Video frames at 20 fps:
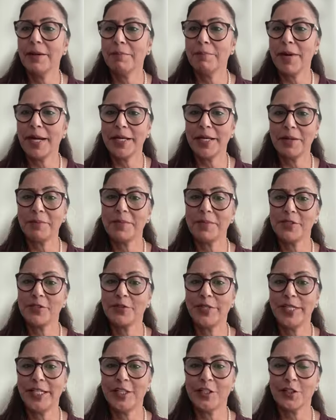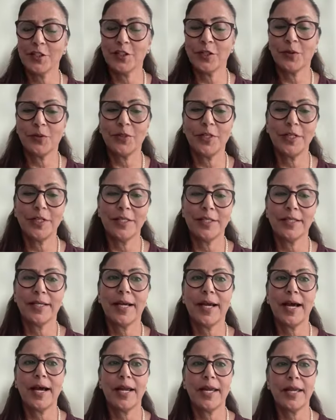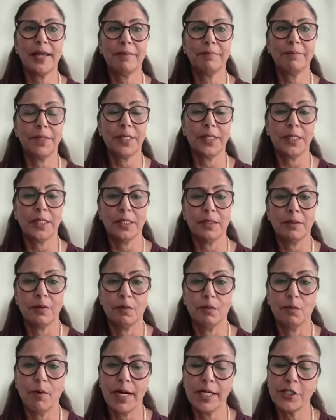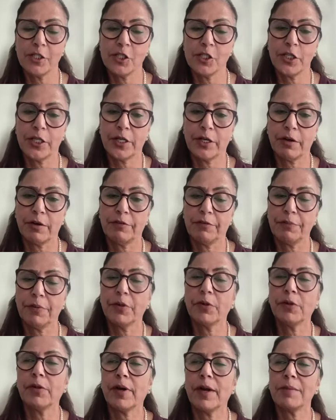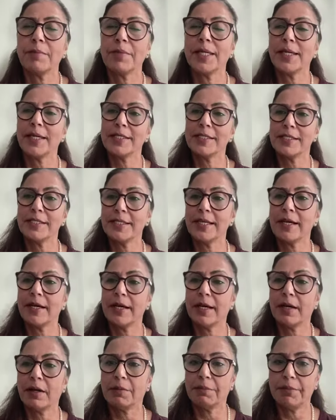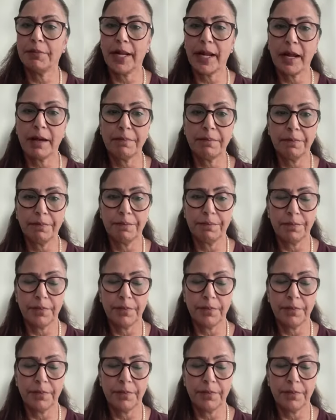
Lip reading: My name is Rina Soni. I am the Vice Chair of Programming at CIArb NAB,